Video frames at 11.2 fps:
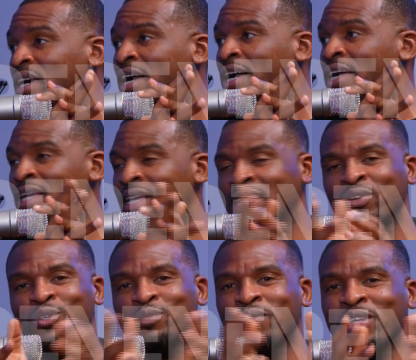Again, it
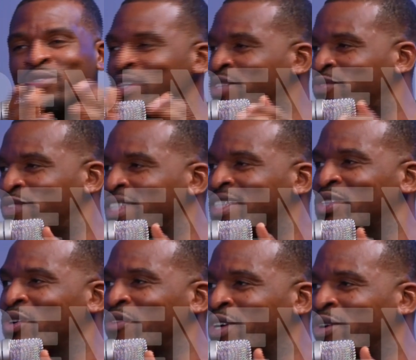goes back to you first
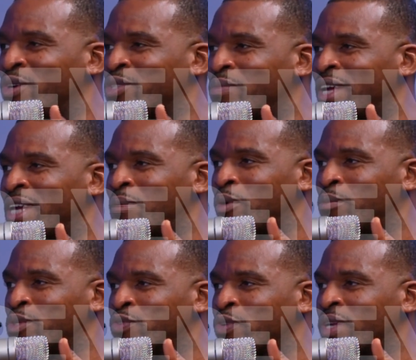discovering God's plan and
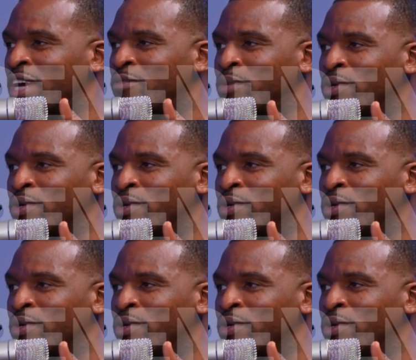purpose for your life,